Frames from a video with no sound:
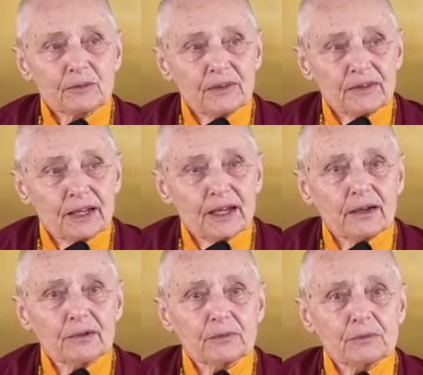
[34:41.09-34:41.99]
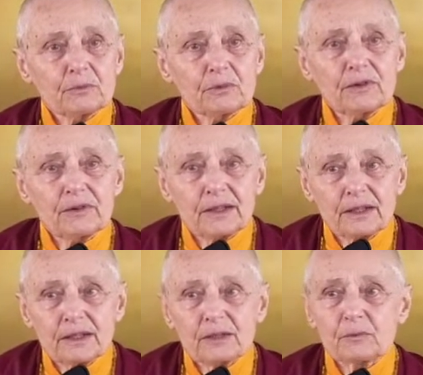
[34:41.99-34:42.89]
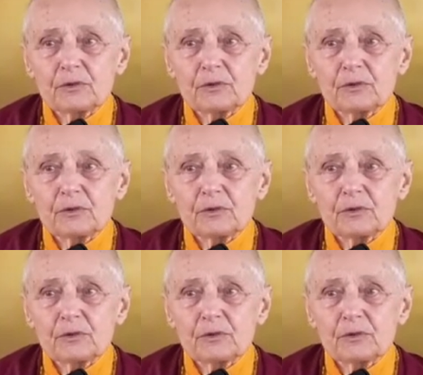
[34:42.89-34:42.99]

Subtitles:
breathing out, breathing in,